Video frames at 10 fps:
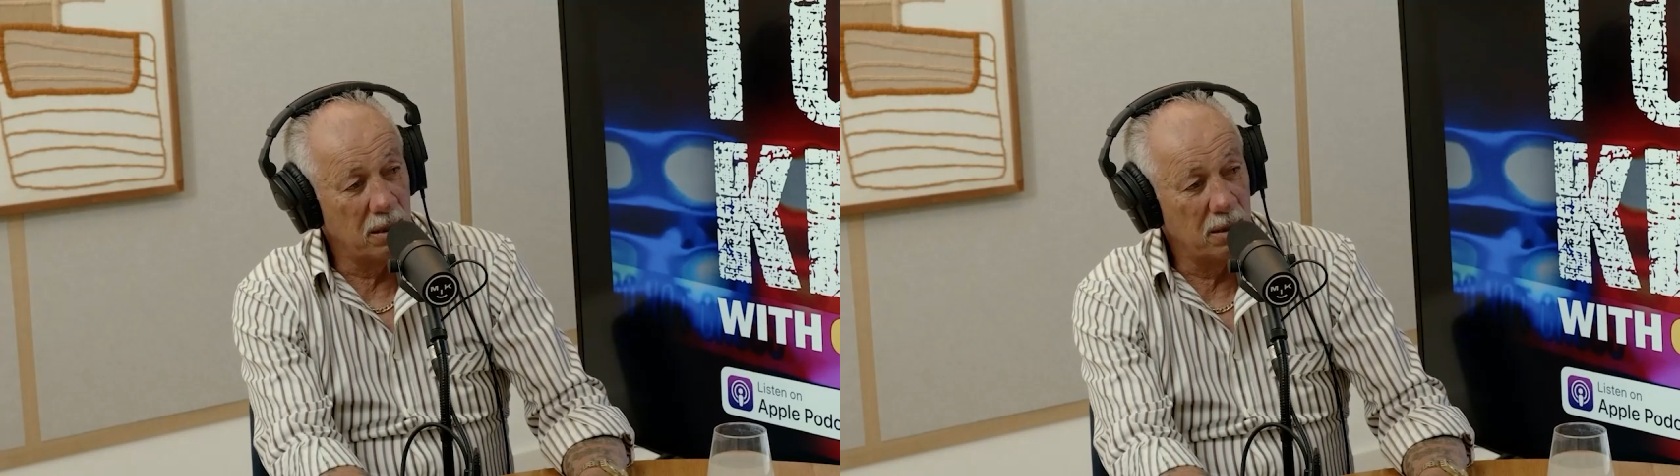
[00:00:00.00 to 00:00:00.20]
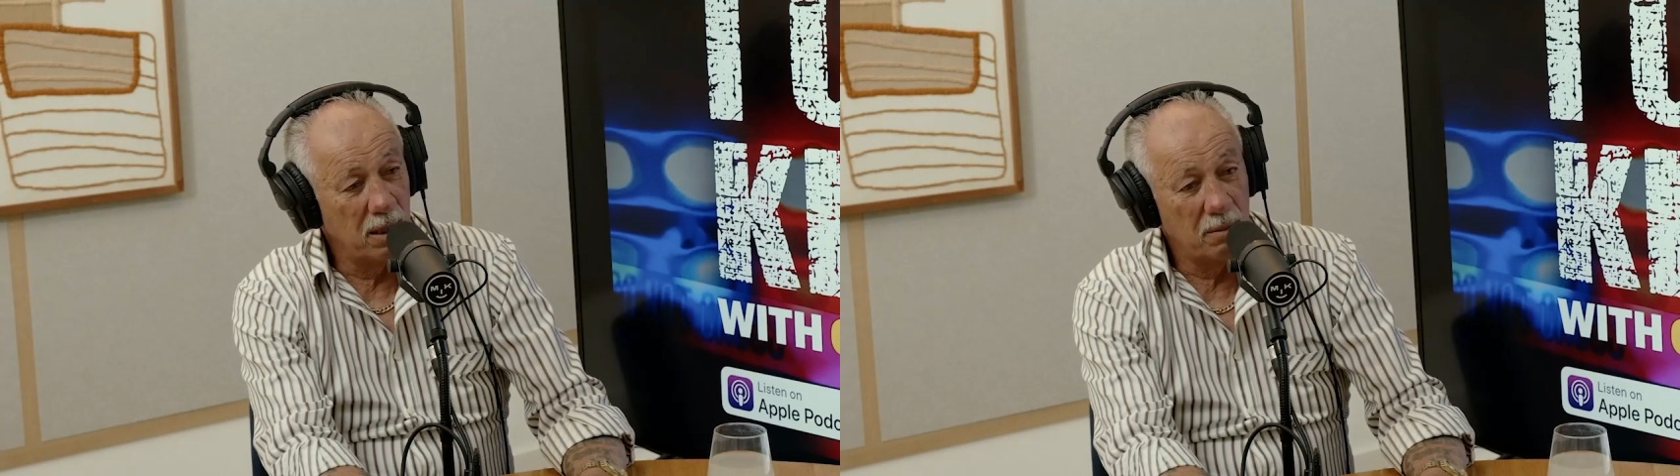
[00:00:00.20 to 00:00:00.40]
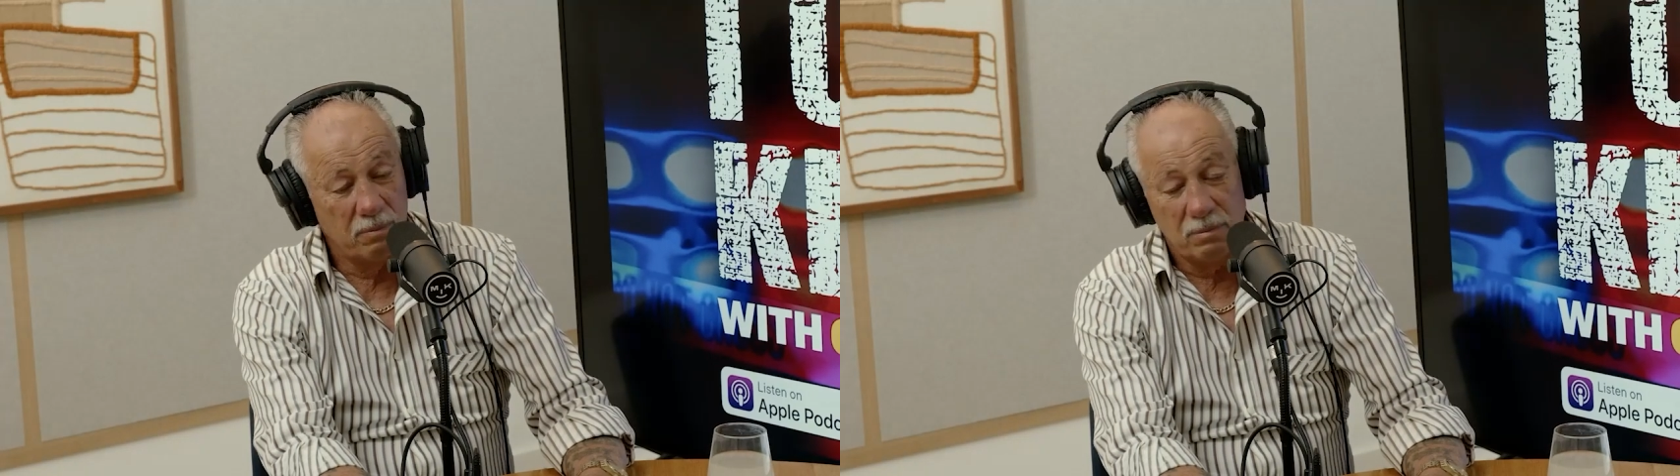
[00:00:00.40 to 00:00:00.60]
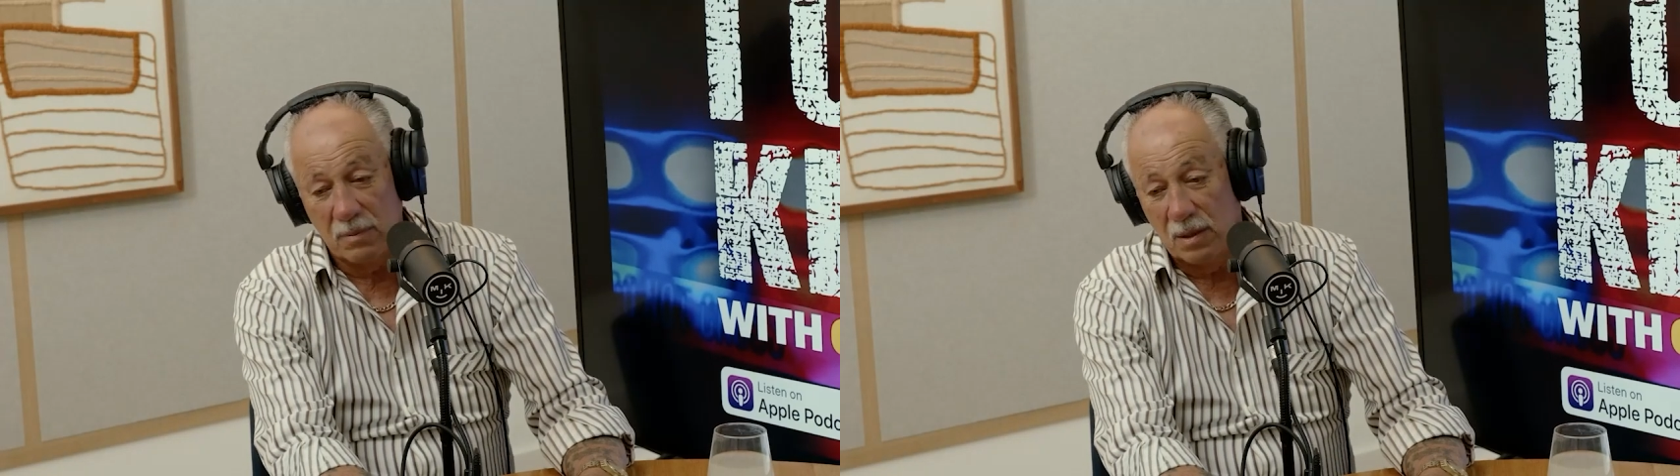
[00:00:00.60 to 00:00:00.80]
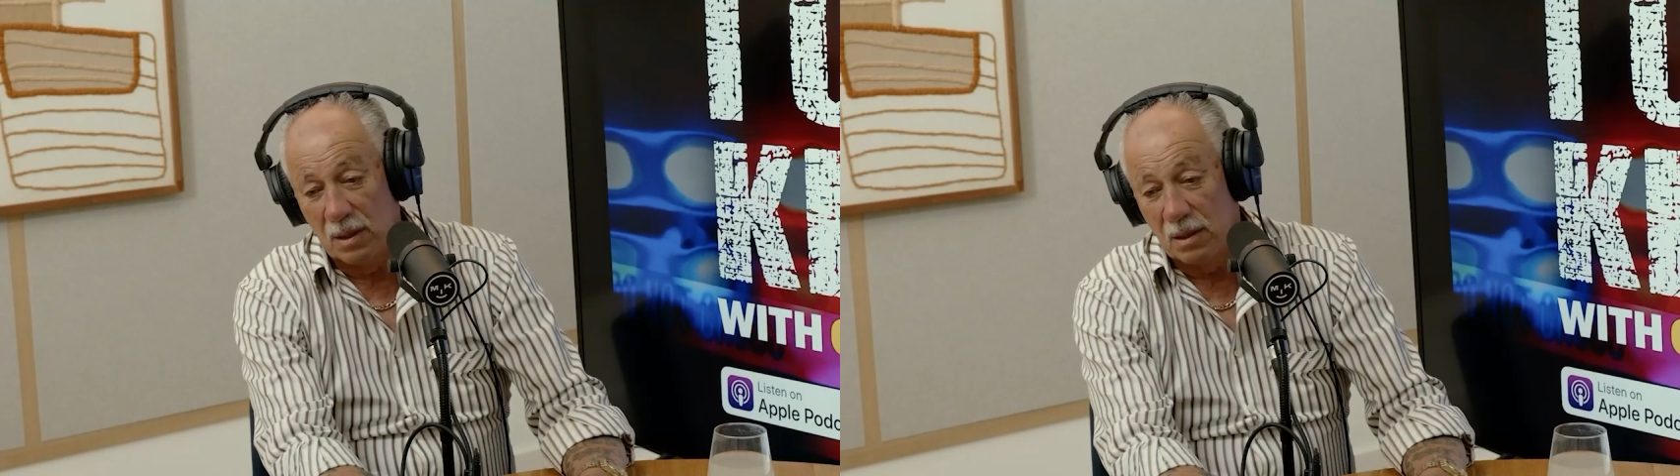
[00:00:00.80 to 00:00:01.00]
and,
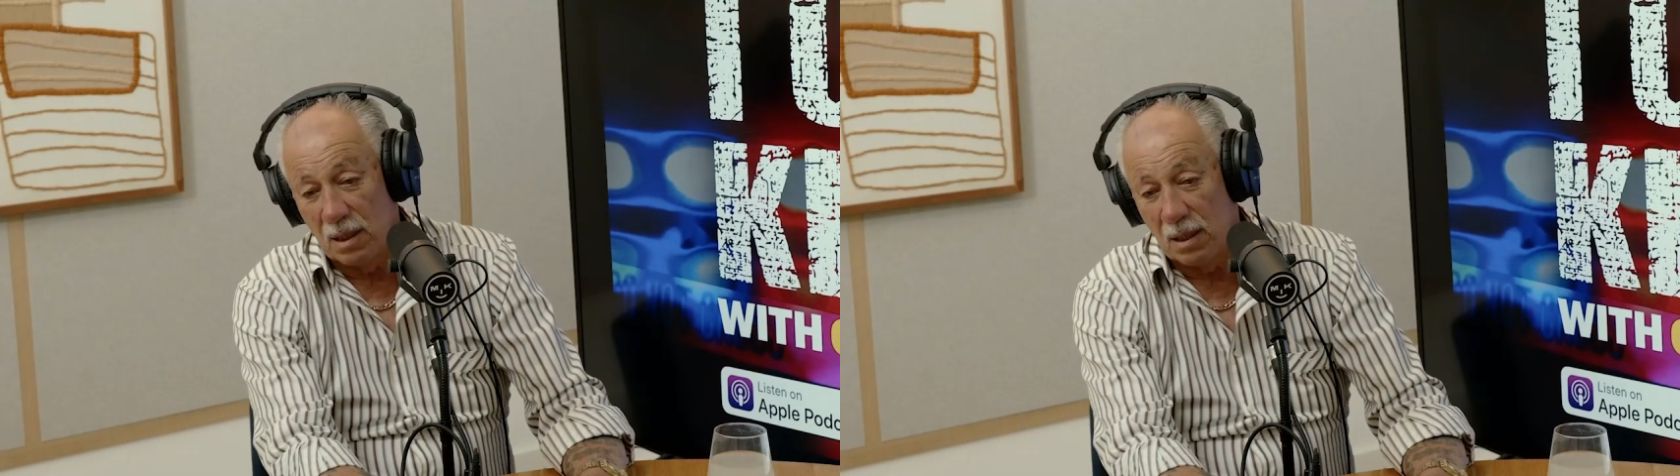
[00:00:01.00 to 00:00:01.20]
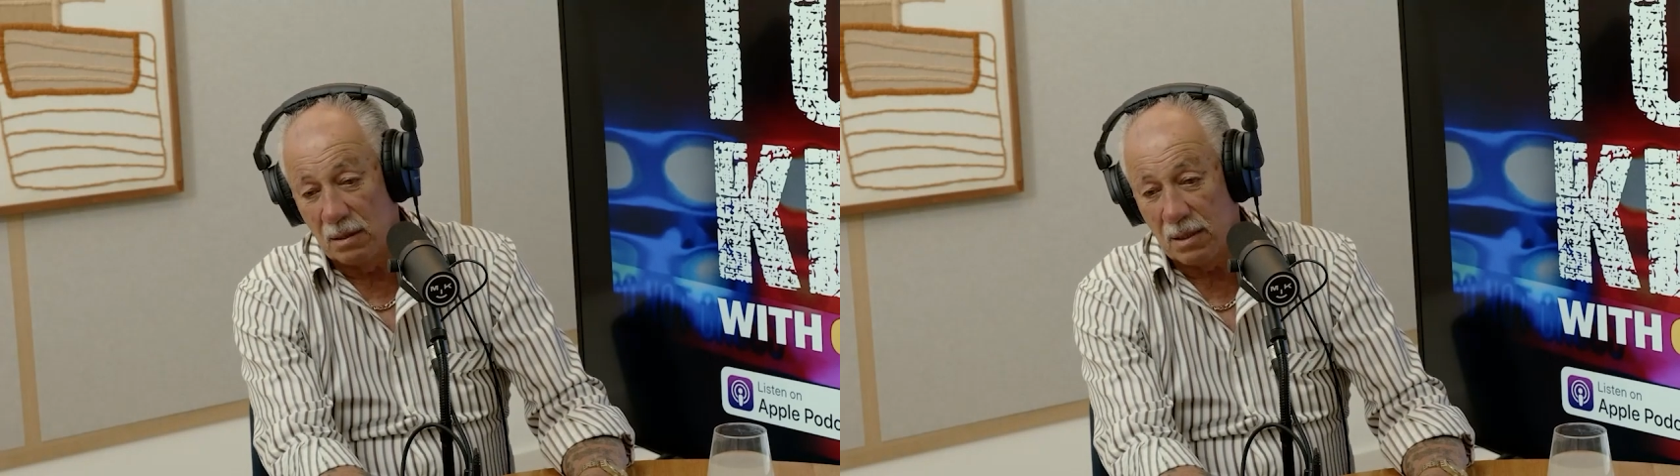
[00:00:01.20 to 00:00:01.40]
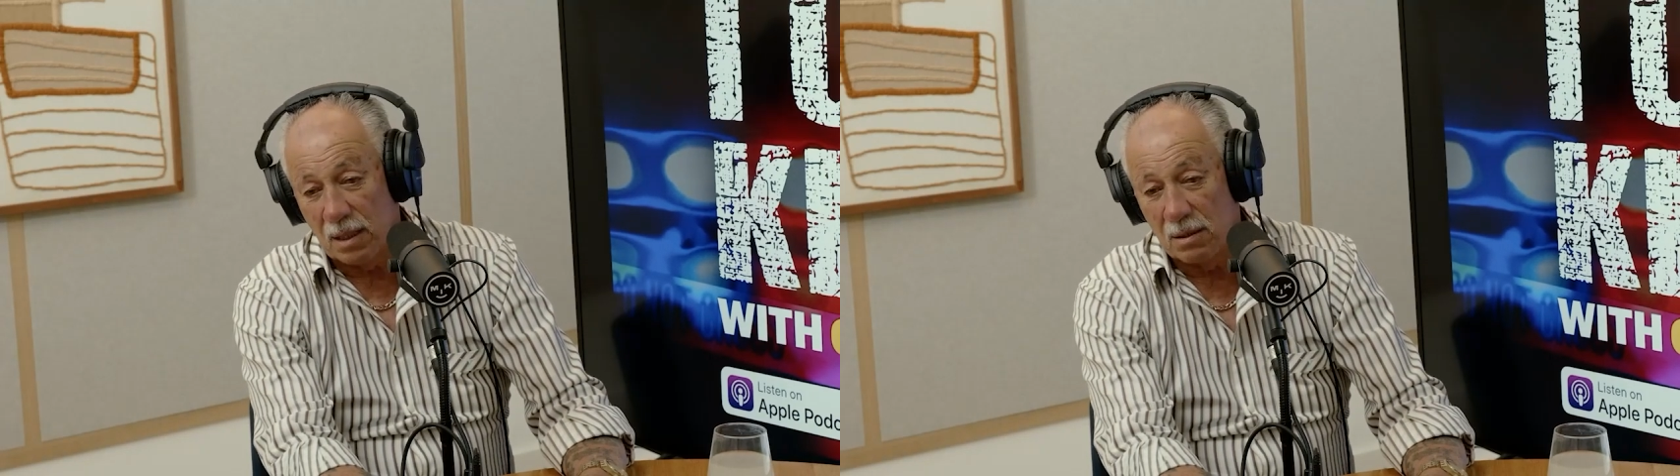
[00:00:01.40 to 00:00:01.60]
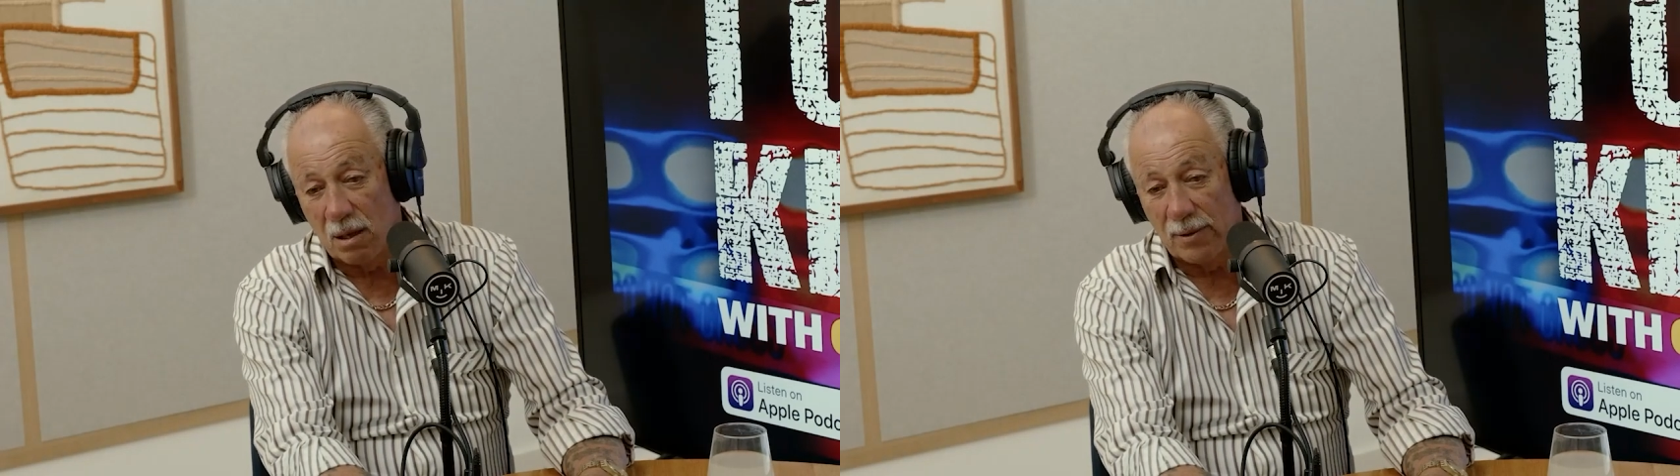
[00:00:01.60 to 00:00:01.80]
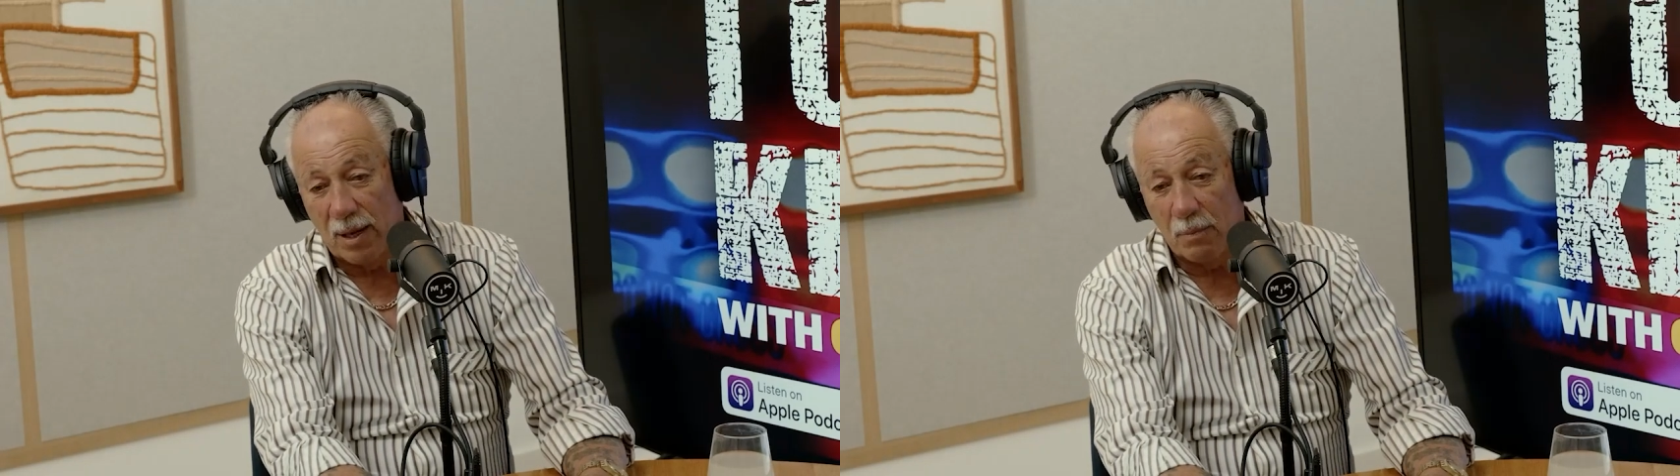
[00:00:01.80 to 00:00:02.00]
you know, things
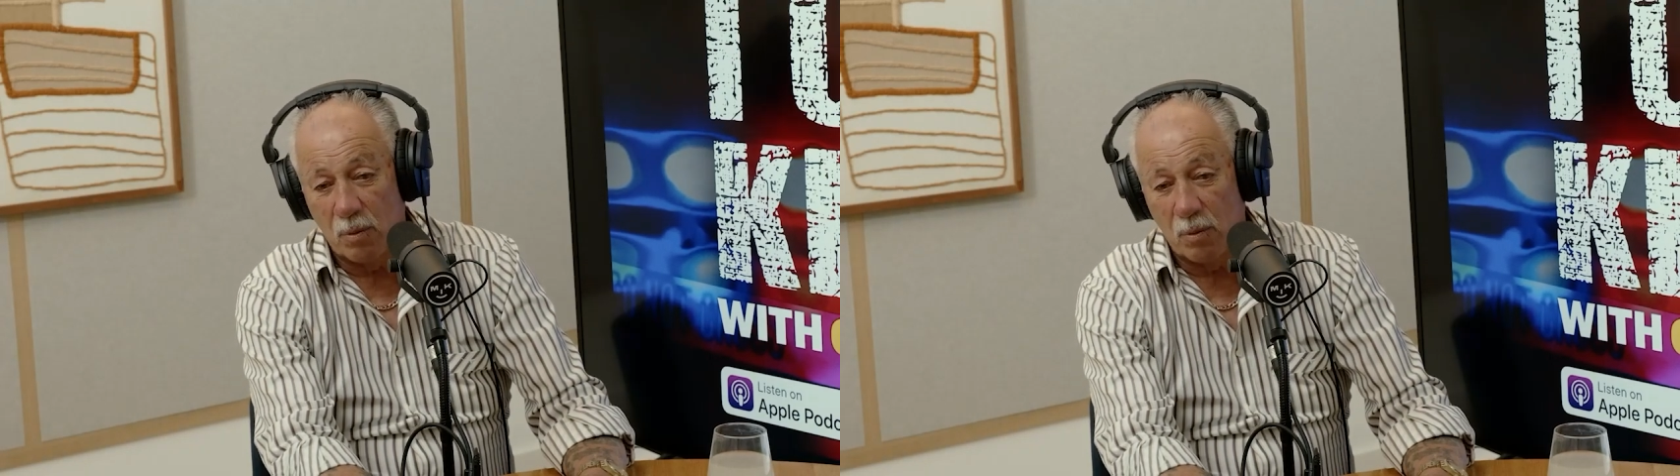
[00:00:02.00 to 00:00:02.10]
like that.